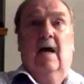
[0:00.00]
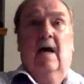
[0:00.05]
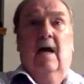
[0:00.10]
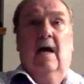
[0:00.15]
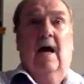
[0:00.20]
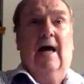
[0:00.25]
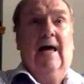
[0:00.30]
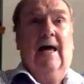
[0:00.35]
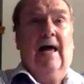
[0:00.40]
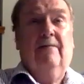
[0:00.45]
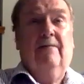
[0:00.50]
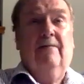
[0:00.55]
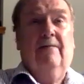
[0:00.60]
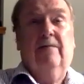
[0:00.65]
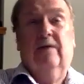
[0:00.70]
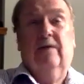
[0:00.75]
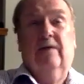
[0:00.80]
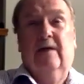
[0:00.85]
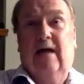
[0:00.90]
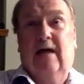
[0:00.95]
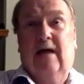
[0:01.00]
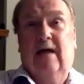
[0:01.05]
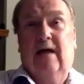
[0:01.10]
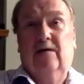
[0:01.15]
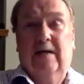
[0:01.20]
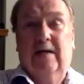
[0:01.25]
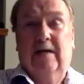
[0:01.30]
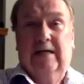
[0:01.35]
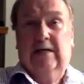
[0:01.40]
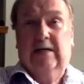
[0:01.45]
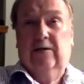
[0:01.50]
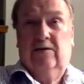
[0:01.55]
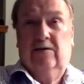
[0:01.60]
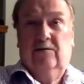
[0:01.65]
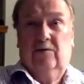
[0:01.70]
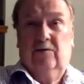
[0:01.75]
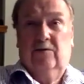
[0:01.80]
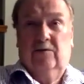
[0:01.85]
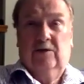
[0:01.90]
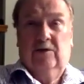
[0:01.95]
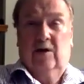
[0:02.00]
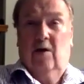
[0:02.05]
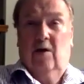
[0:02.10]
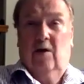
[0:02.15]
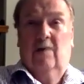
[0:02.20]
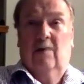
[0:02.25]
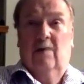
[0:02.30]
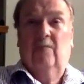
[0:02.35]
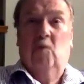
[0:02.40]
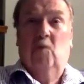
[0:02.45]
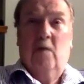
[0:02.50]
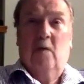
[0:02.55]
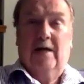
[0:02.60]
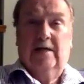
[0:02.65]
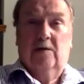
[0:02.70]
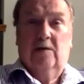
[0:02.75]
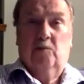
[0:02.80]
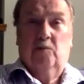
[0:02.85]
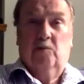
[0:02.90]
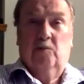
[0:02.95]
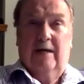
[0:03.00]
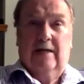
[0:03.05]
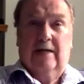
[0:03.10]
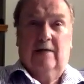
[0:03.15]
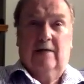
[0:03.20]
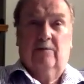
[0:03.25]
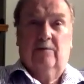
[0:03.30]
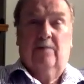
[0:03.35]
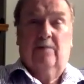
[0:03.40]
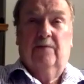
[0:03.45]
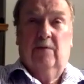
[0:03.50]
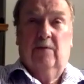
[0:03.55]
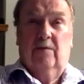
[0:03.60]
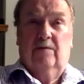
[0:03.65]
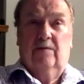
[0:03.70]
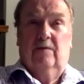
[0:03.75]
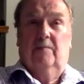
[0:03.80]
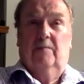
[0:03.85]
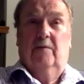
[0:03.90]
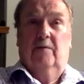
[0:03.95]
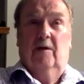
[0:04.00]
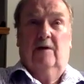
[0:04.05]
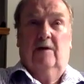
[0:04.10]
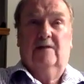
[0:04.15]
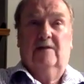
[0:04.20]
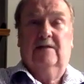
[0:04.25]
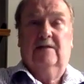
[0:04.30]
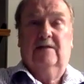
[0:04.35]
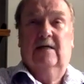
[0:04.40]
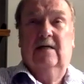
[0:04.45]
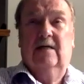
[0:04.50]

I have, for the last 20 years or so, avoided reading reviews of books